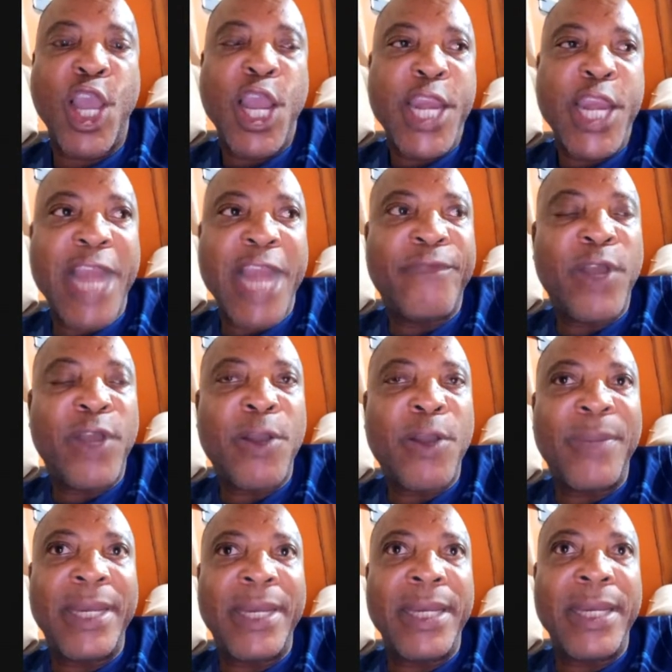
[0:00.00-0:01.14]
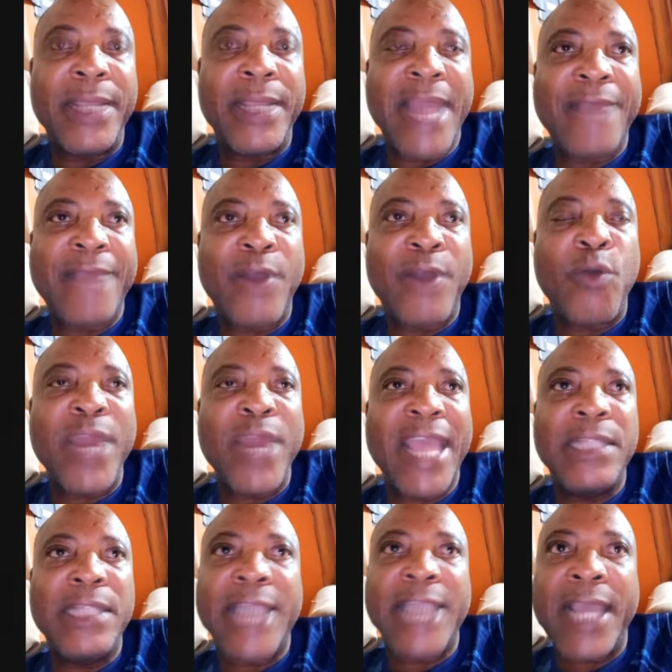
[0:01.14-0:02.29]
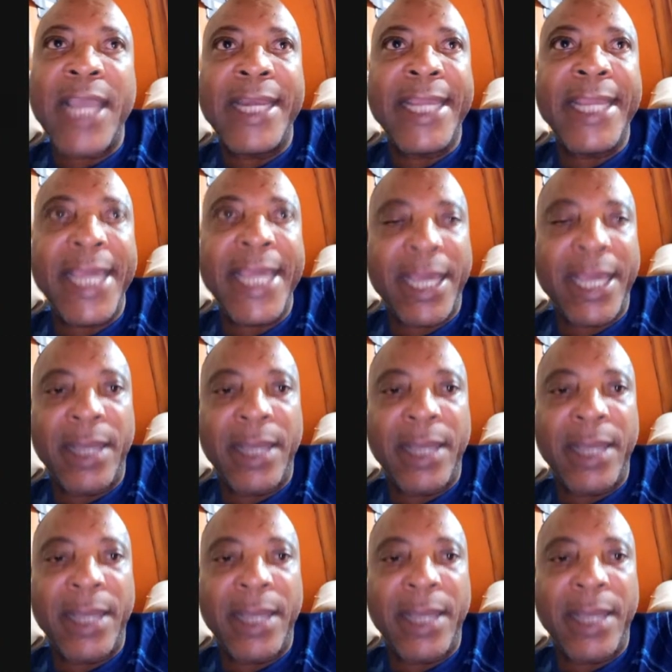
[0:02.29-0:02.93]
that for couple like for the entire day